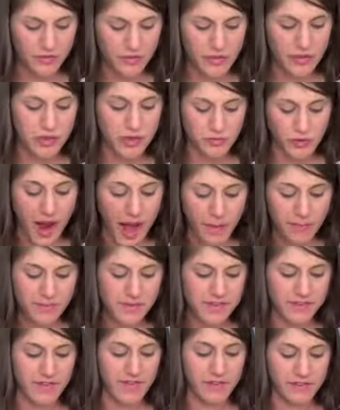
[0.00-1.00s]
for
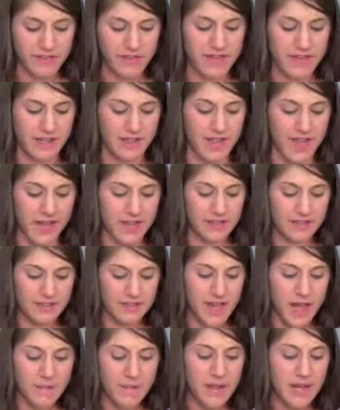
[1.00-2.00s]
drops of vanilla.
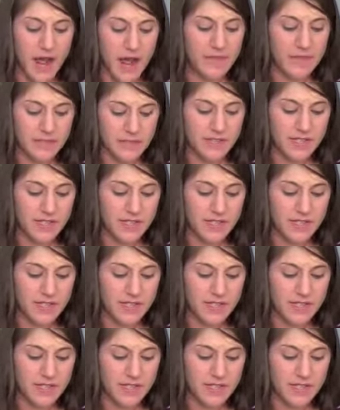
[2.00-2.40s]
I mean, I'm